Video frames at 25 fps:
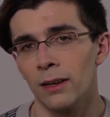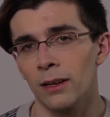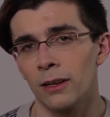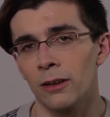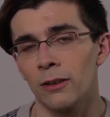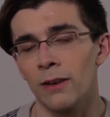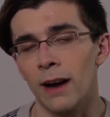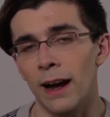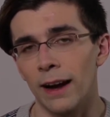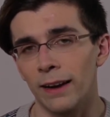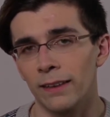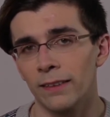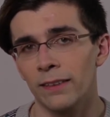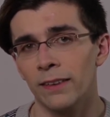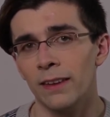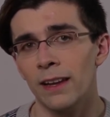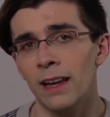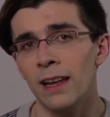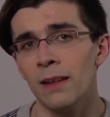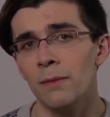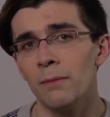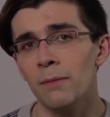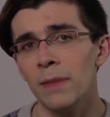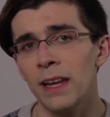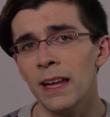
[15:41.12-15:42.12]
Correct.
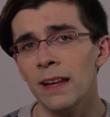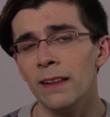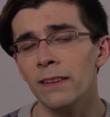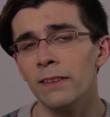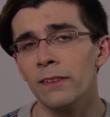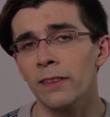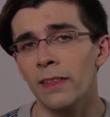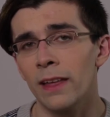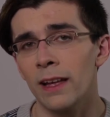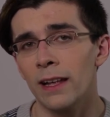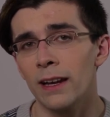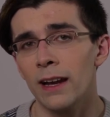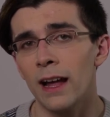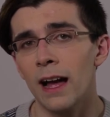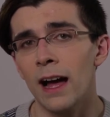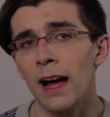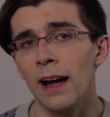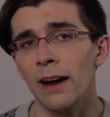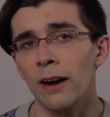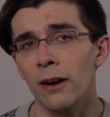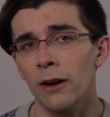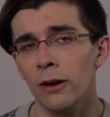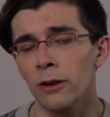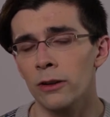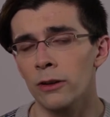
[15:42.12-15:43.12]
It means that
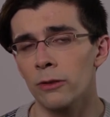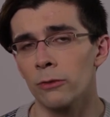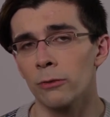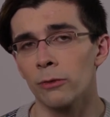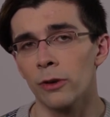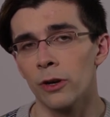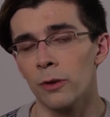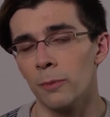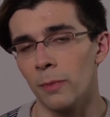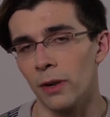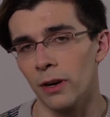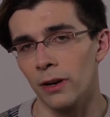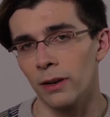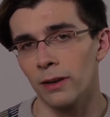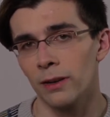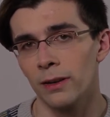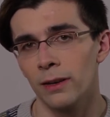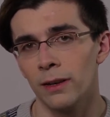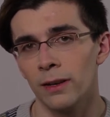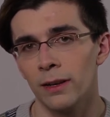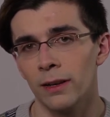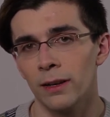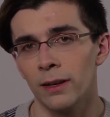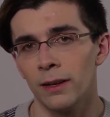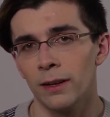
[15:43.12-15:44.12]
I heard a
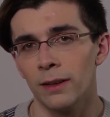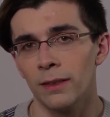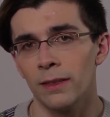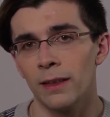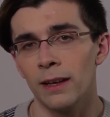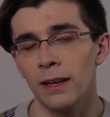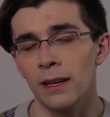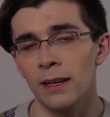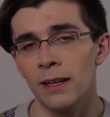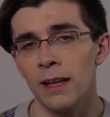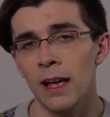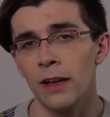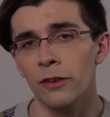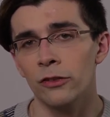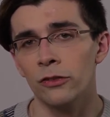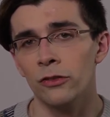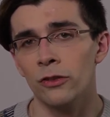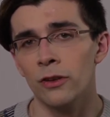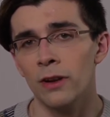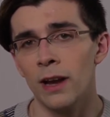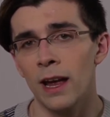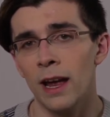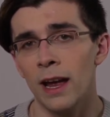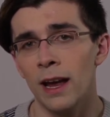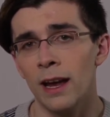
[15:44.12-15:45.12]
rumor that
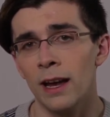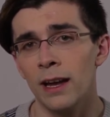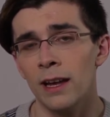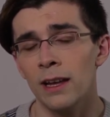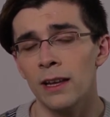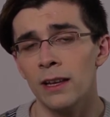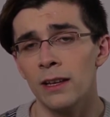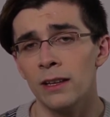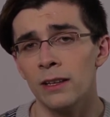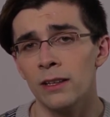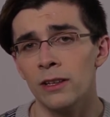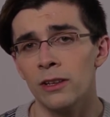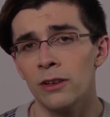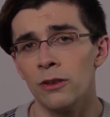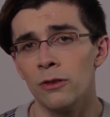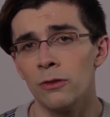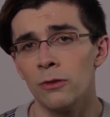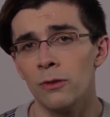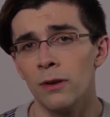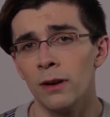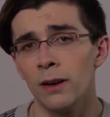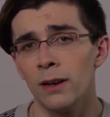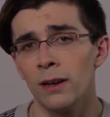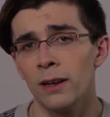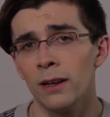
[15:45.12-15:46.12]
yesterday
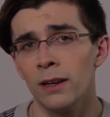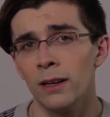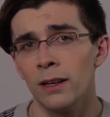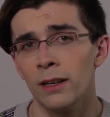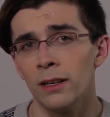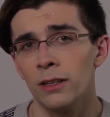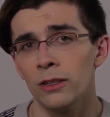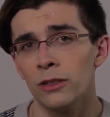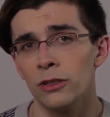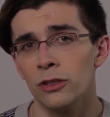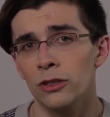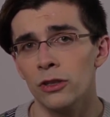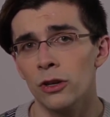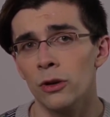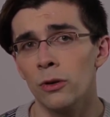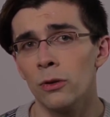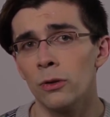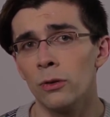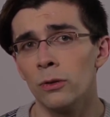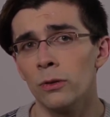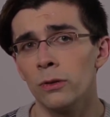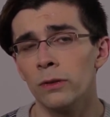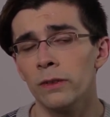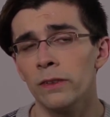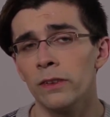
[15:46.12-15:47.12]
you
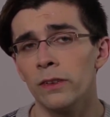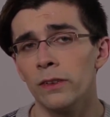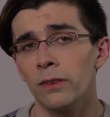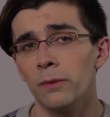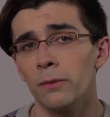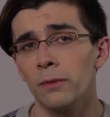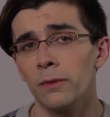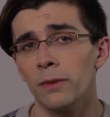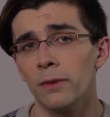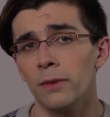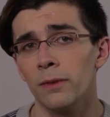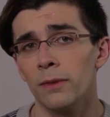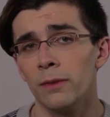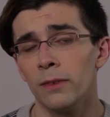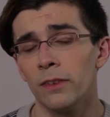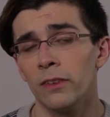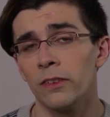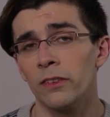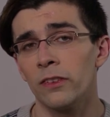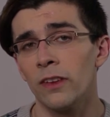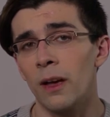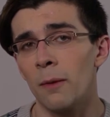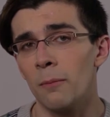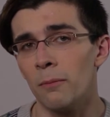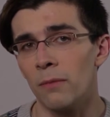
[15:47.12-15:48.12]
told
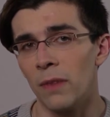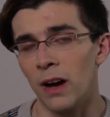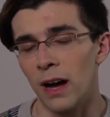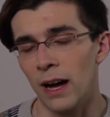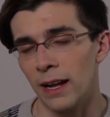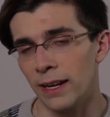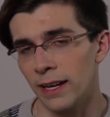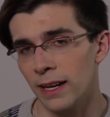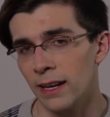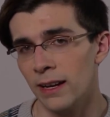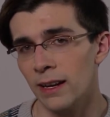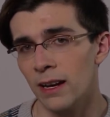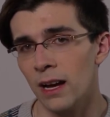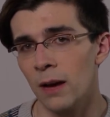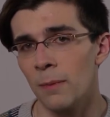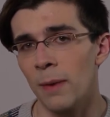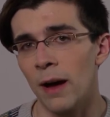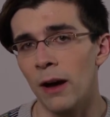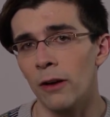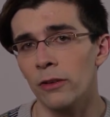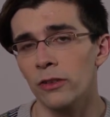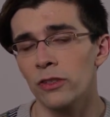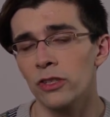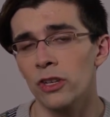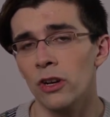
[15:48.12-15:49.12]
somebody
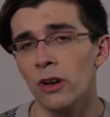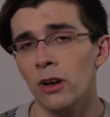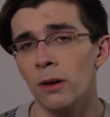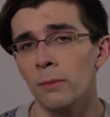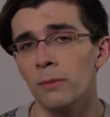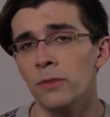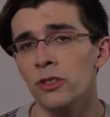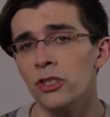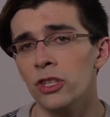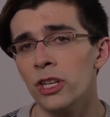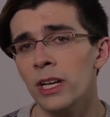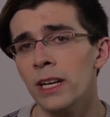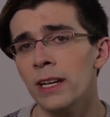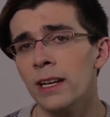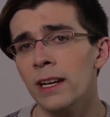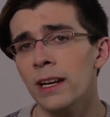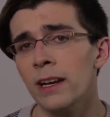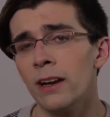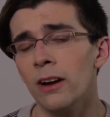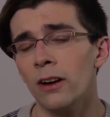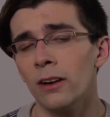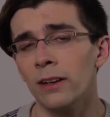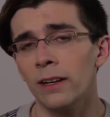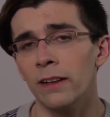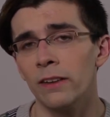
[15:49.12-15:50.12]
about Tom
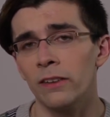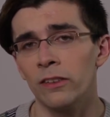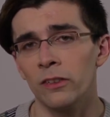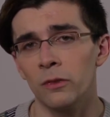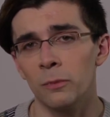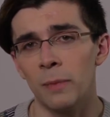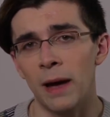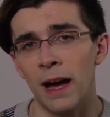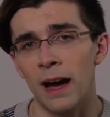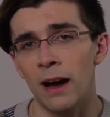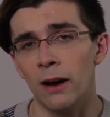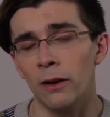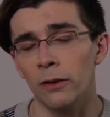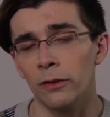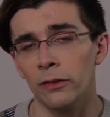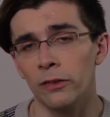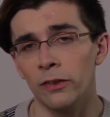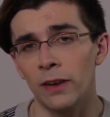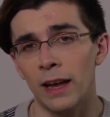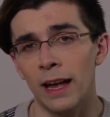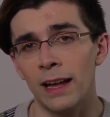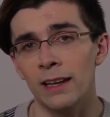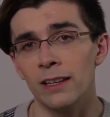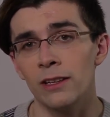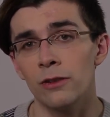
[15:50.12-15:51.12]
cheating on his
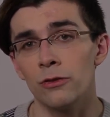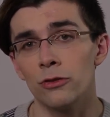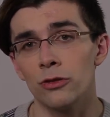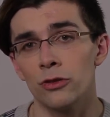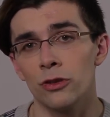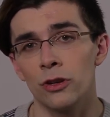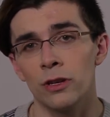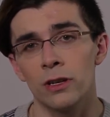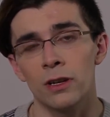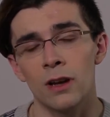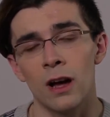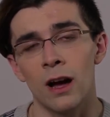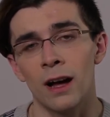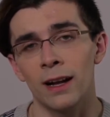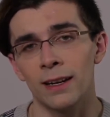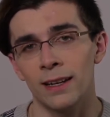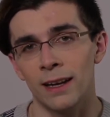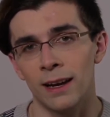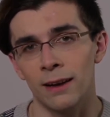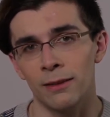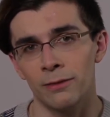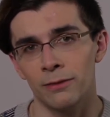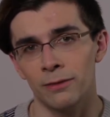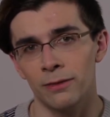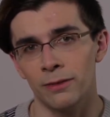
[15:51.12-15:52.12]
spouse and you should not
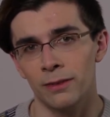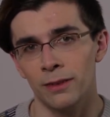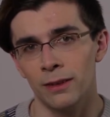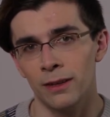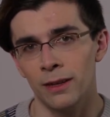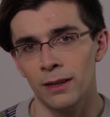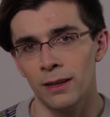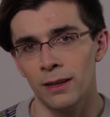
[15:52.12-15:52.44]
have.